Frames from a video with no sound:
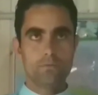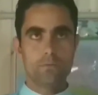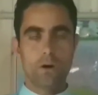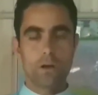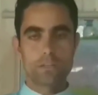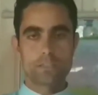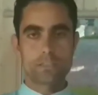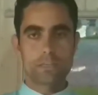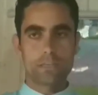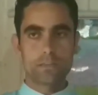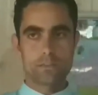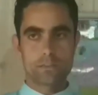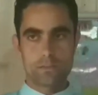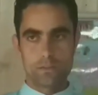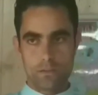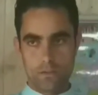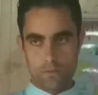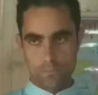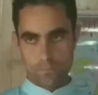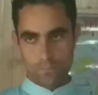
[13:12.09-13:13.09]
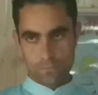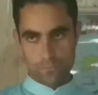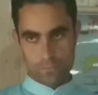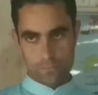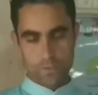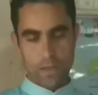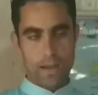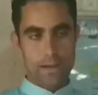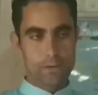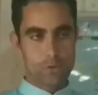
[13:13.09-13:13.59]
For instance,
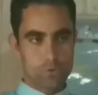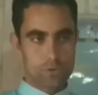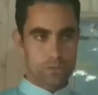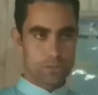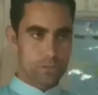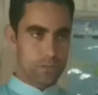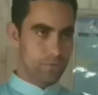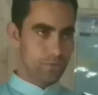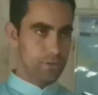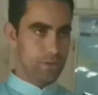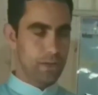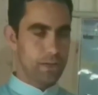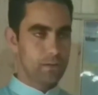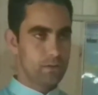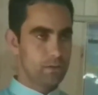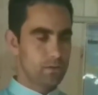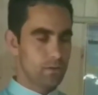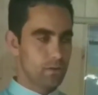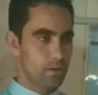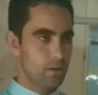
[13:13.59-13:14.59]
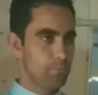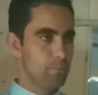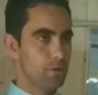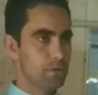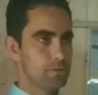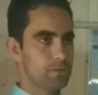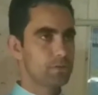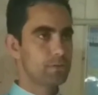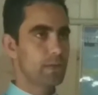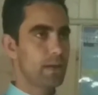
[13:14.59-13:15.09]
nitrogen
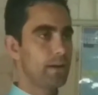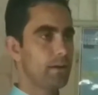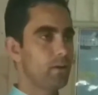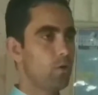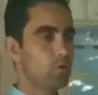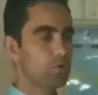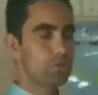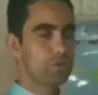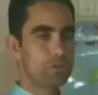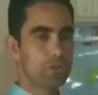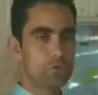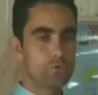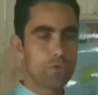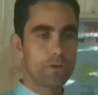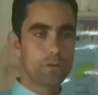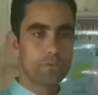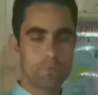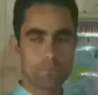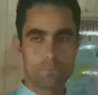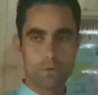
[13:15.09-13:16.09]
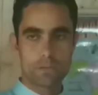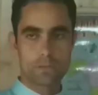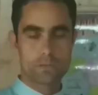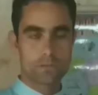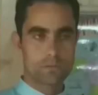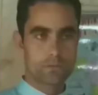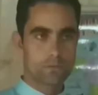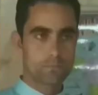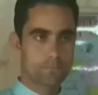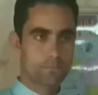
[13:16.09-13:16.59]
78% and oxygen
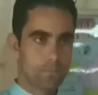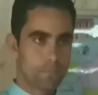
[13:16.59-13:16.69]
21%,